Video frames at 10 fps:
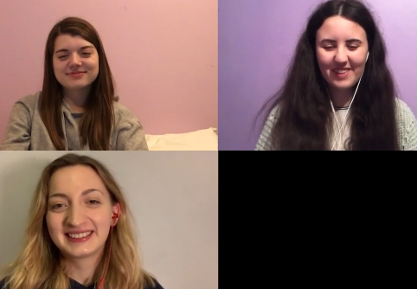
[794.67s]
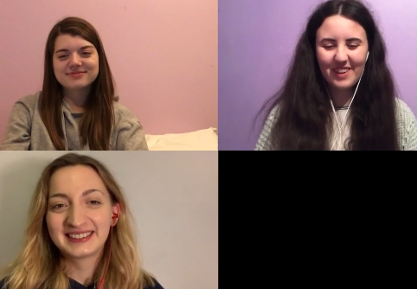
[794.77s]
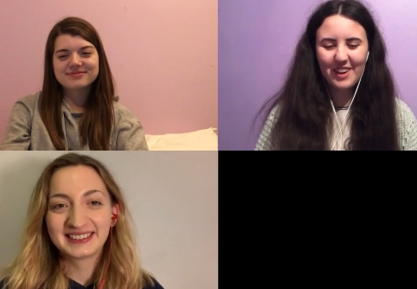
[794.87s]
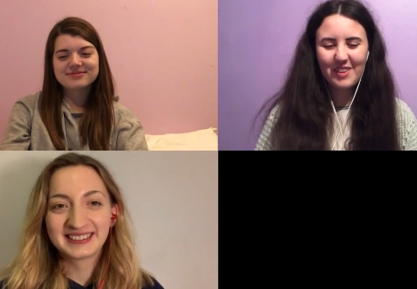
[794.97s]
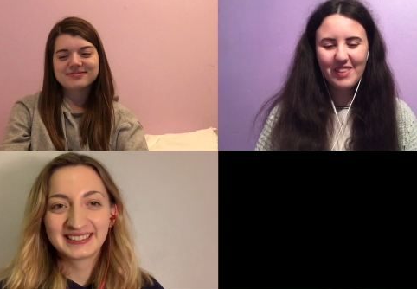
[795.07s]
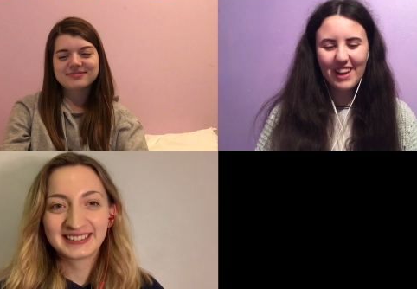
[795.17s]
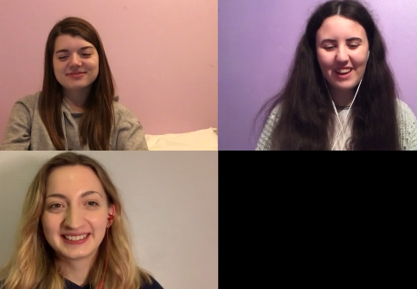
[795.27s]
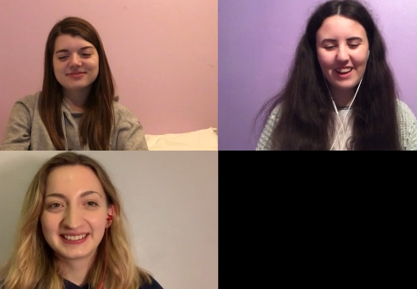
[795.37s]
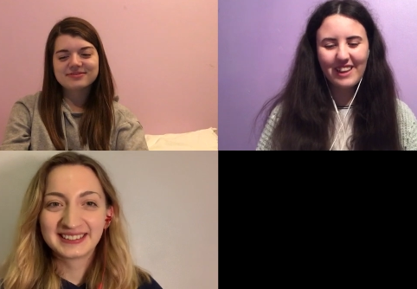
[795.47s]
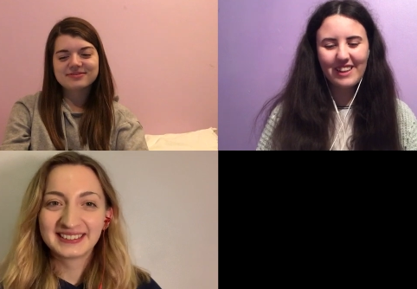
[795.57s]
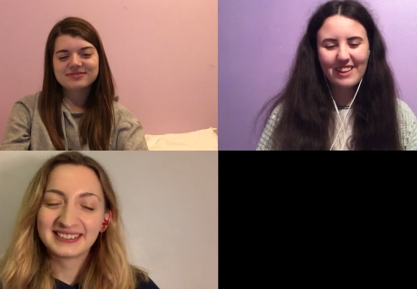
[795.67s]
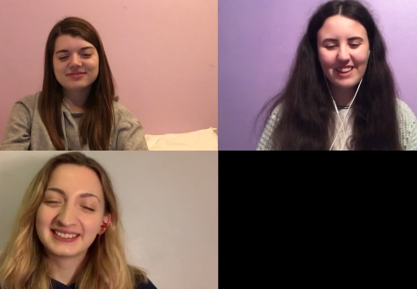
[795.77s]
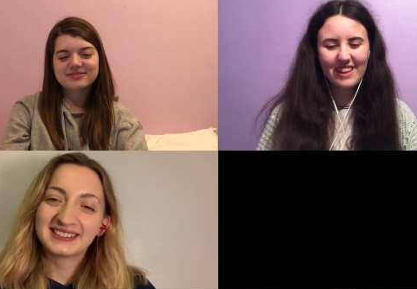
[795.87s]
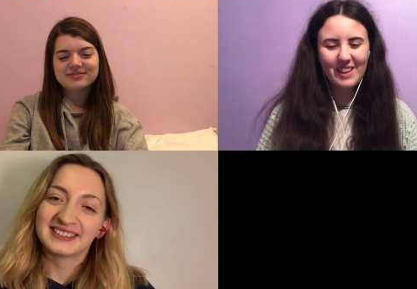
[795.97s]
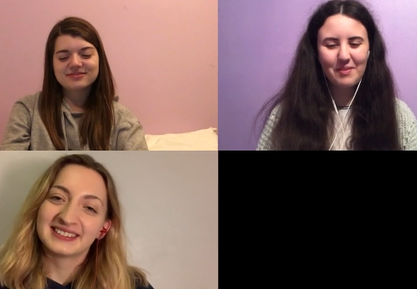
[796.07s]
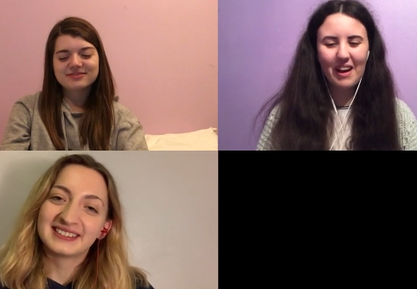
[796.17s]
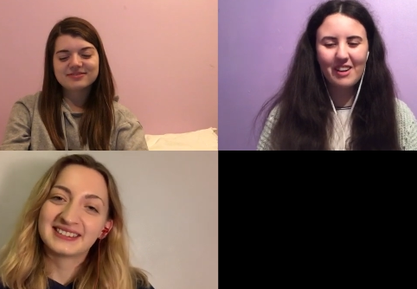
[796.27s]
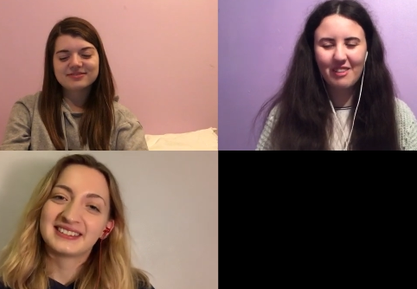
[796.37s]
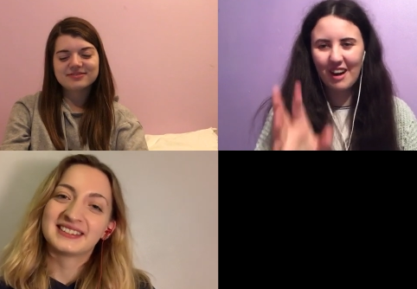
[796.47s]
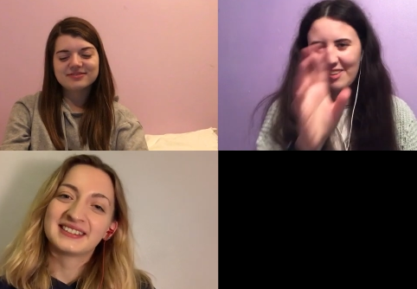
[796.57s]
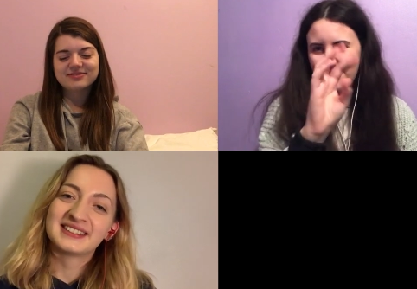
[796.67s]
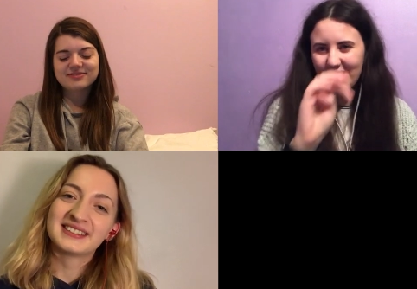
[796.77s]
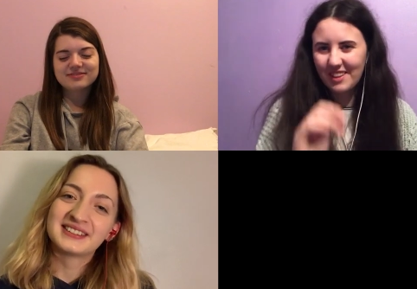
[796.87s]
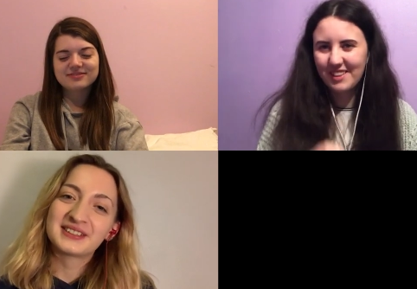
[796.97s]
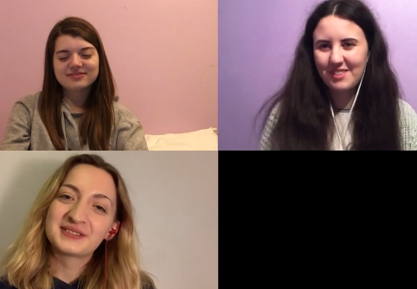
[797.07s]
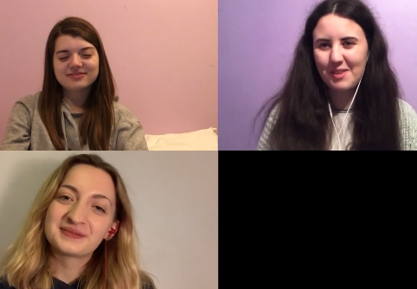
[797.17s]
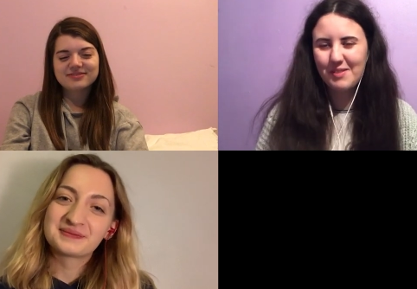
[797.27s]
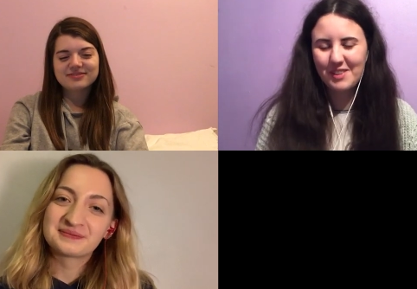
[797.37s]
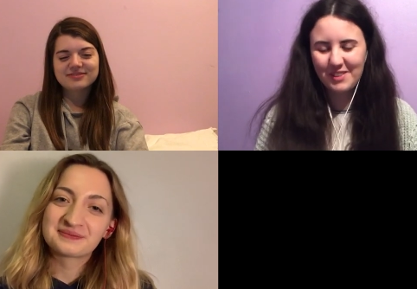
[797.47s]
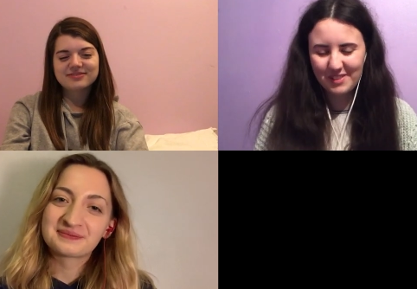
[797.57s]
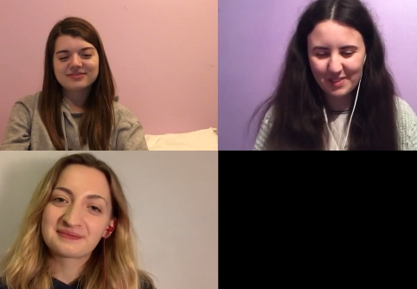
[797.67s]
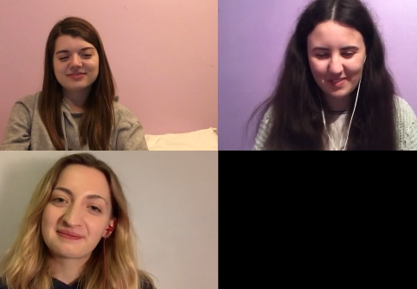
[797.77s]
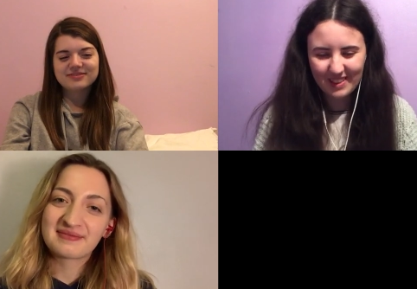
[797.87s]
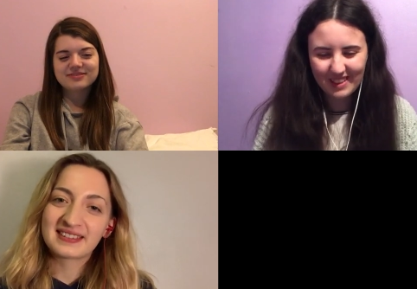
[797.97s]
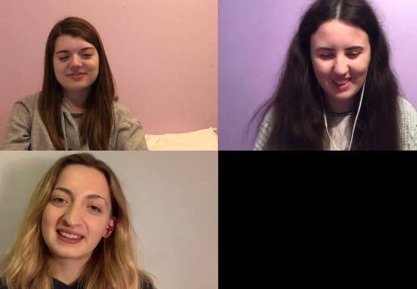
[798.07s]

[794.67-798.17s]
Speaker 1: I hope they're like in the background in another episode or something.